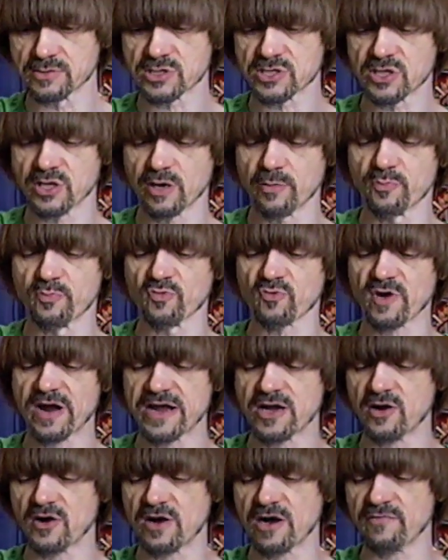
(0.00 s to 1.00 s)
we're just going to
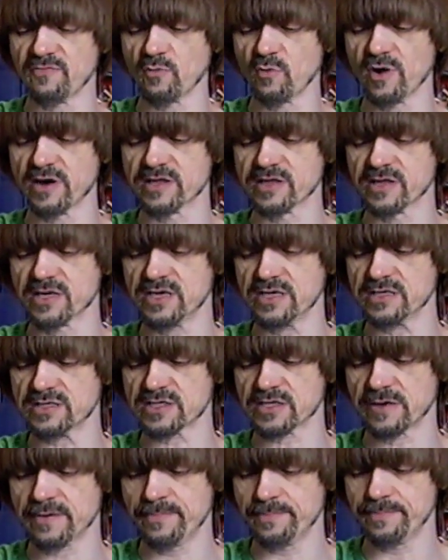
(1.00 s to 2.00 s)
break off one of
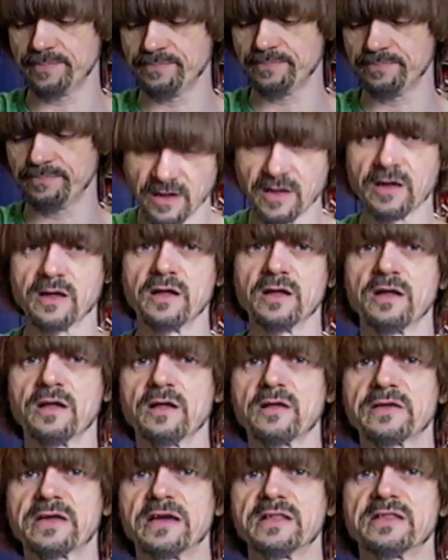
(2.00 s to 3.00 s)
these.
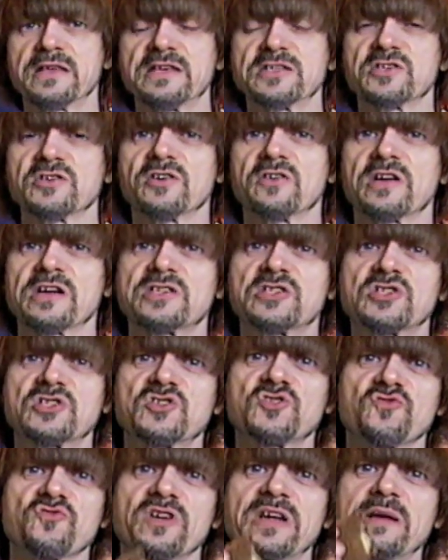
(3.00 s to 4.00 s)
Okay, these are
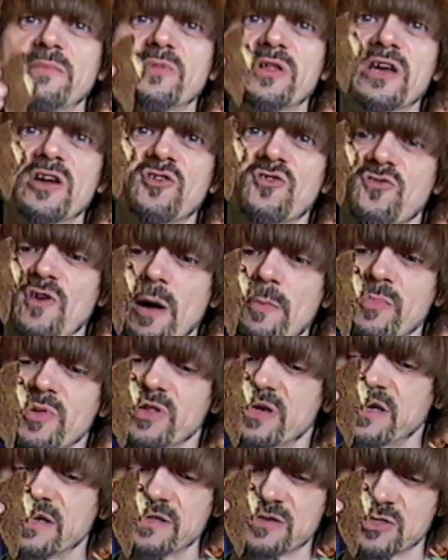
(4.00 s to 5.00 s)
extremely
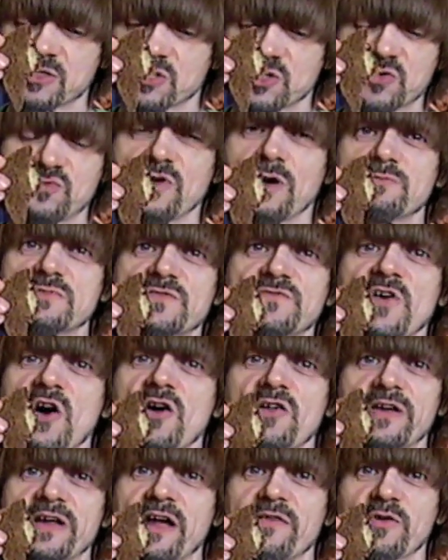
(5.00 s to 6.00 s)
crumbly. There's crumbs
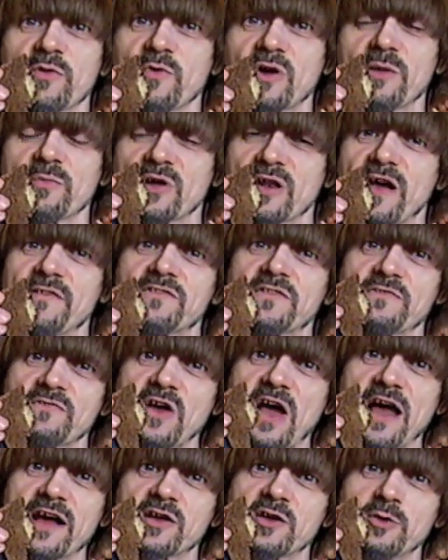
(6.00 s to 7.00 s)
falling everywhere. I'm going to have to
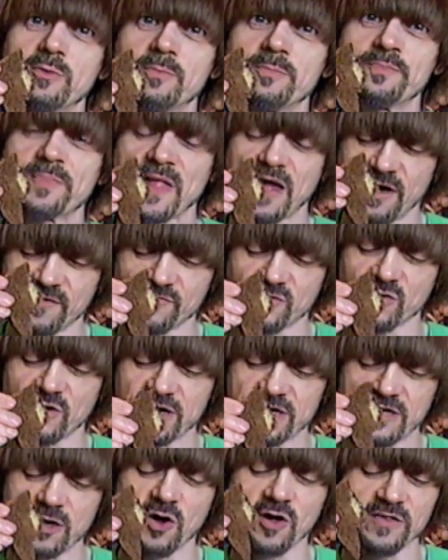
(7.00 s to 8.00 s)
vacuum after
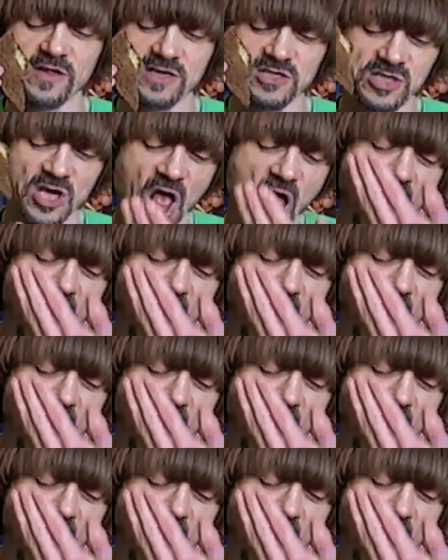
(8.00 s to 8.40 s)
I eat all this.